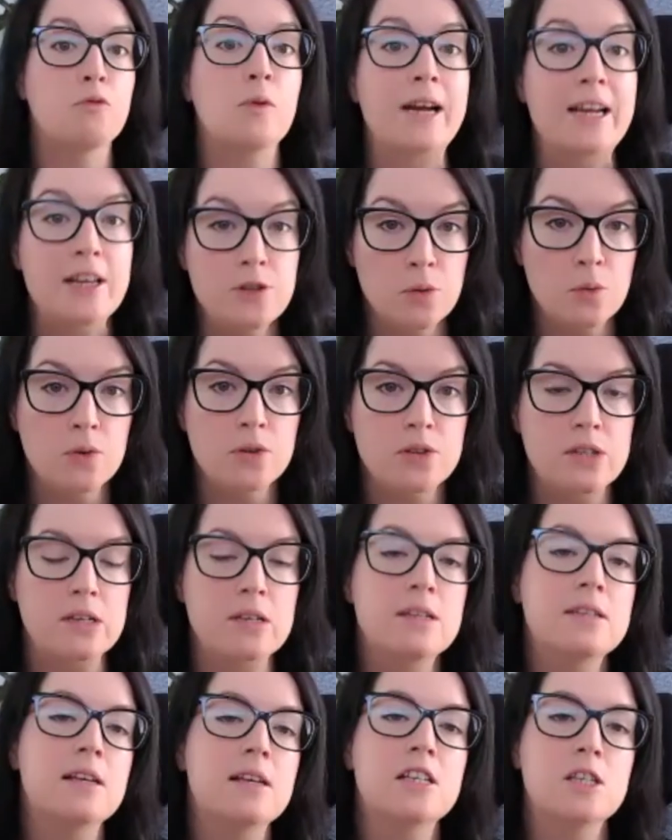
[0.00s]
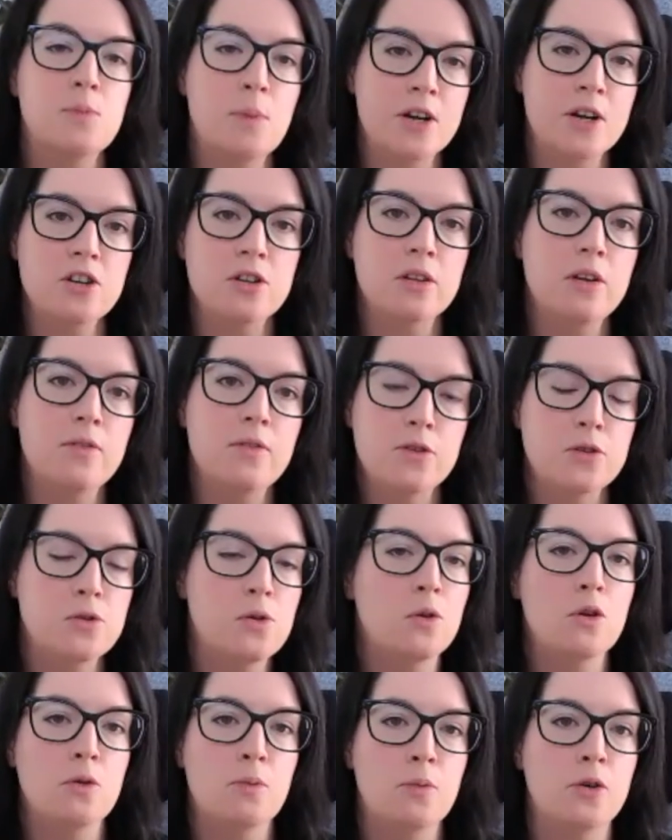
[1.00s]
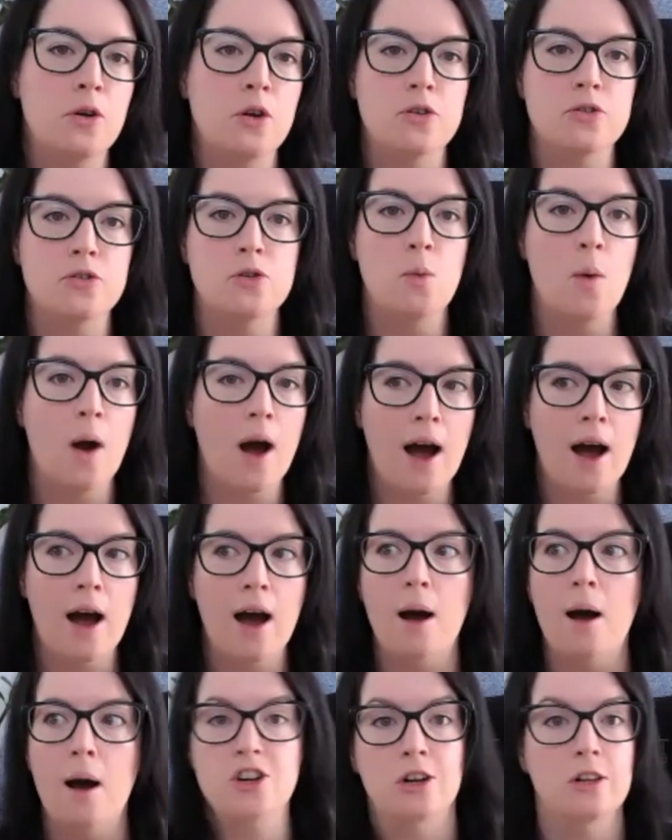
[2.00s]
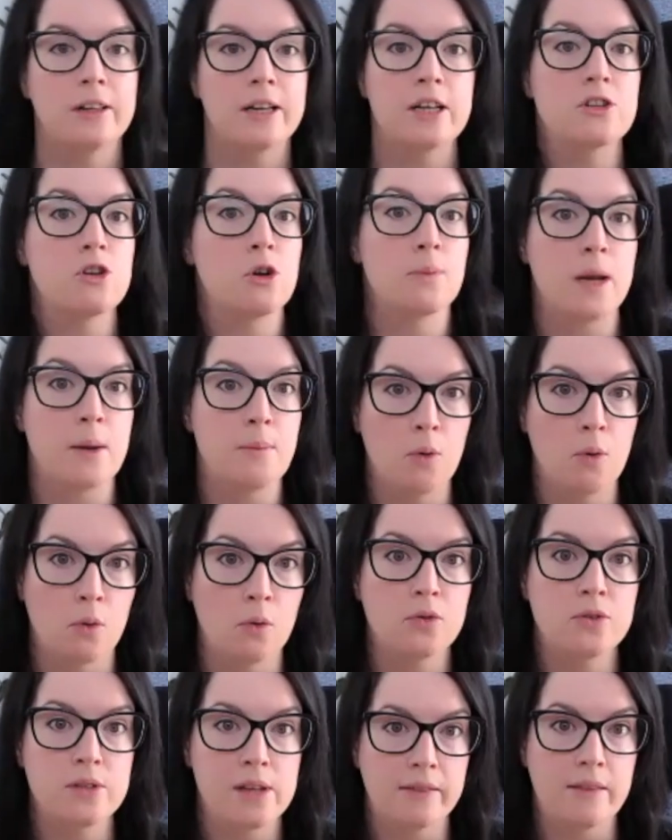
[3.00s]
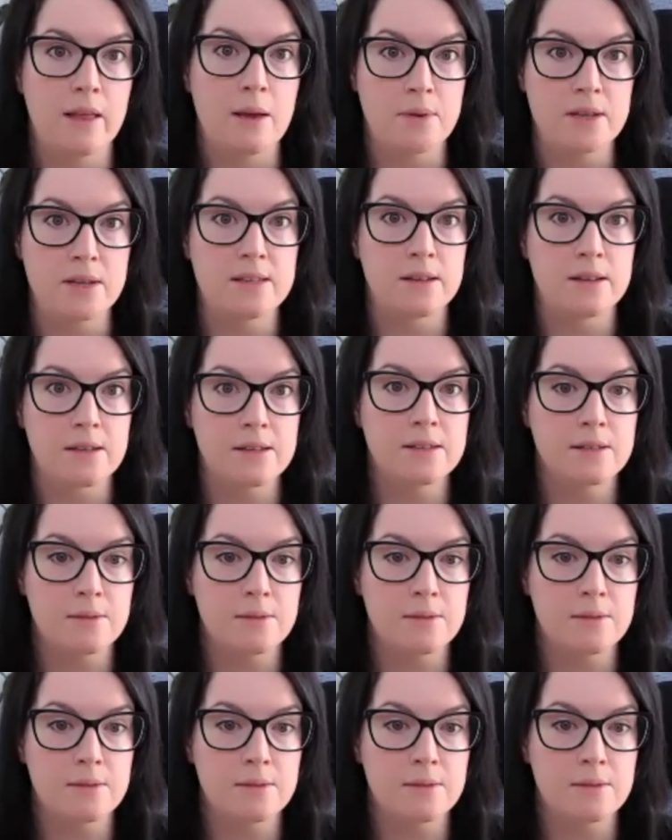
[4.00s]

resources, especially for solopreneurs who are juggling so many balls in their business?